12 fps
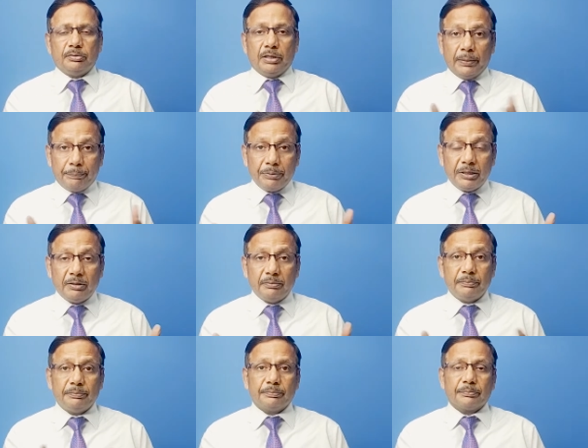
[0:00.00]

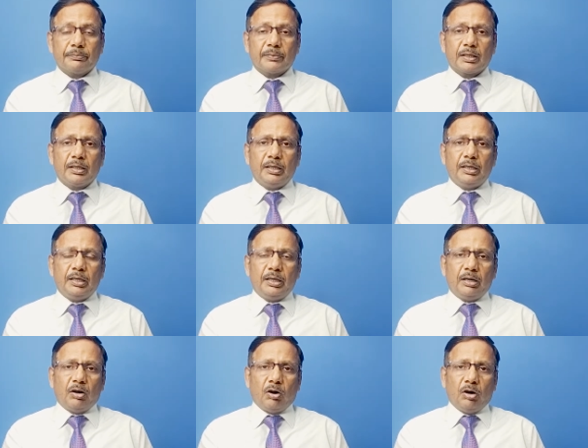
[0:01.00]
happy,
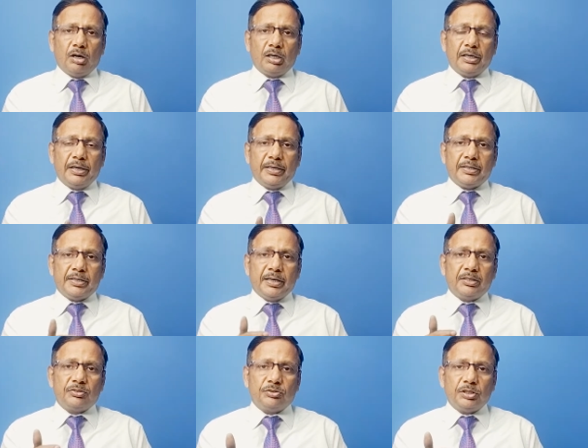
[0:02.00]
or a
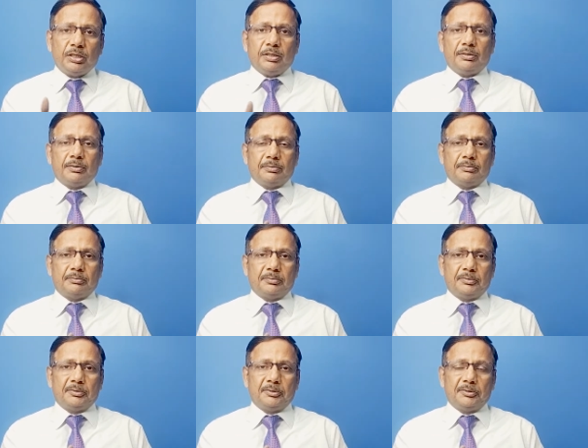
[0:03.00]
Dead Sea
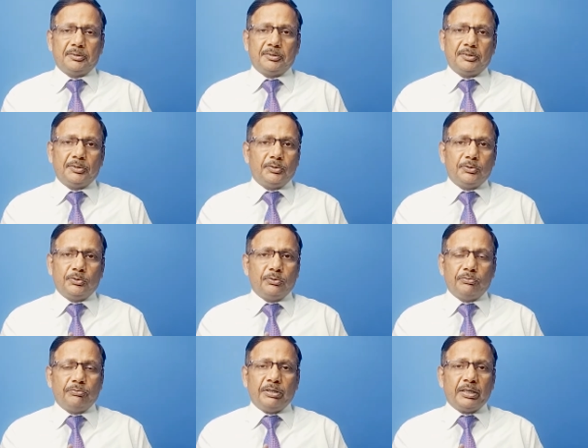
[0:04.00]

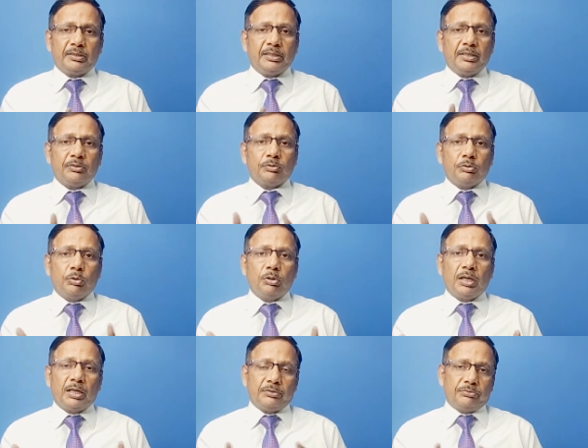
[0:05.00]
where there is no
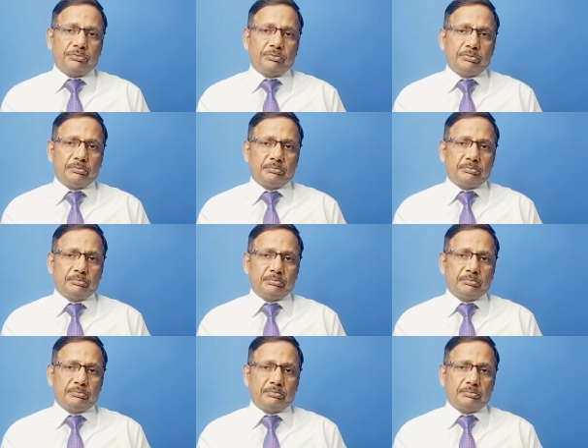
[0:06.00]
life?